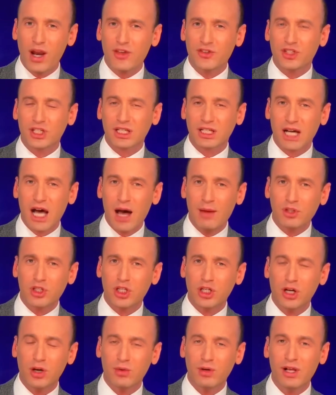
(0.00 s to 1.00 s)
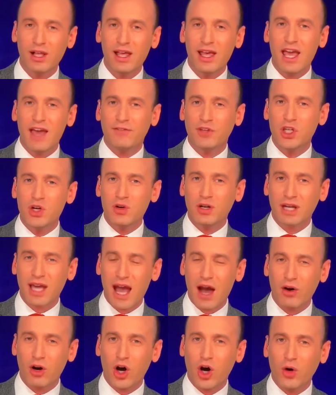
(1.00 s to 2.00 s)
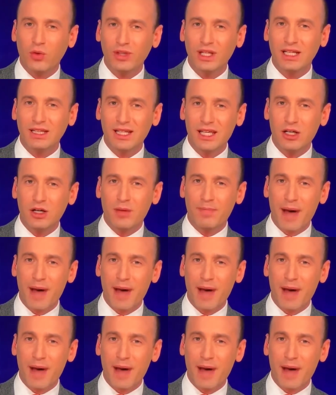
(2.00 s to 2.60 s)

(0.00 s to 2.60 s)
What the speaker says: does it come to? If you count only legal